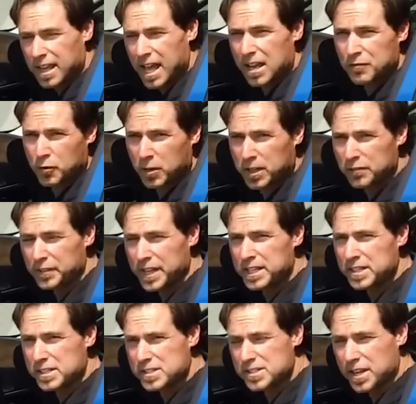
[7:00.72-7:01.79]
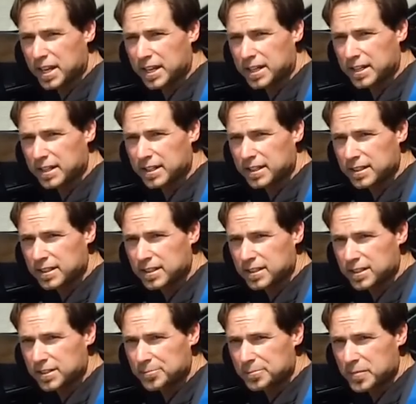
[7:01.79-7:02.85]
And for convenience sake,
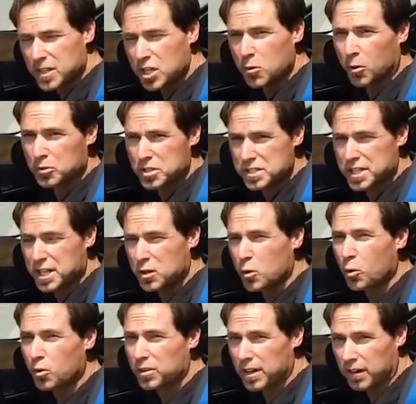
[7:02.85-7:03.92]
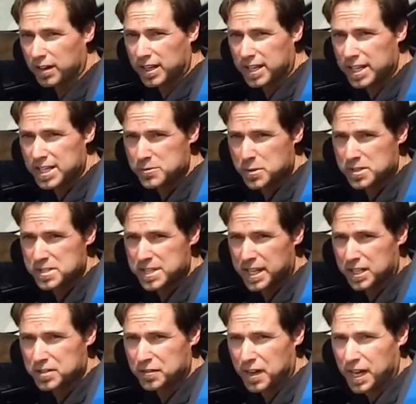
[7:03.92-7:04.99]
you won't just get ordinary keys with
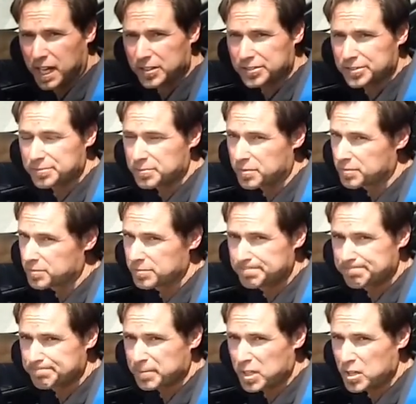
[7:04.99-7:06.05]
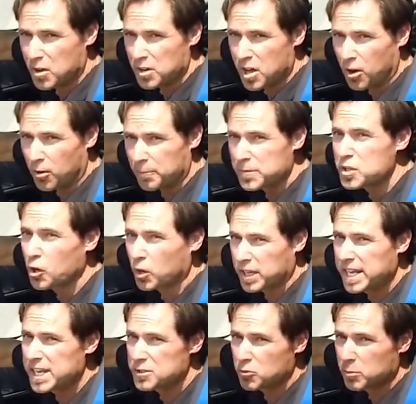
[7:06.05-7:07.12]
the CX-5. No, no, your
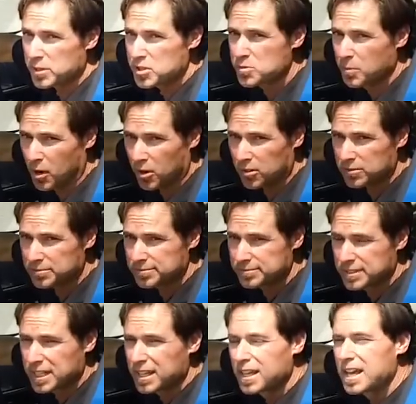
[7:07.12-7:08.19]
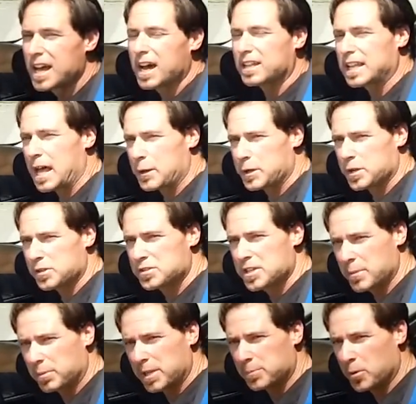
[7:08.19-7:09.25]
keys will be smart, allowing you to
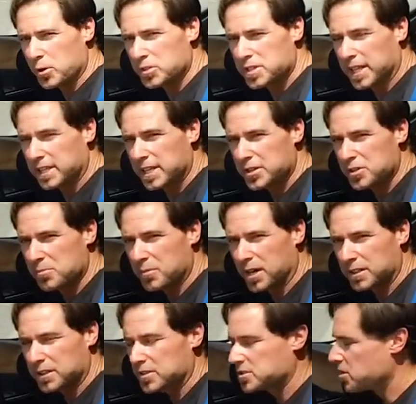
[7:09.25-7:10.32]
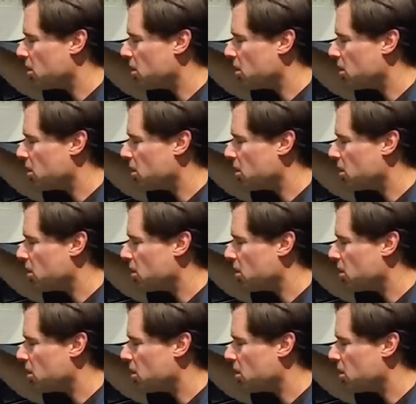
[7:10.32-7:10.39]
simply push the ignition button to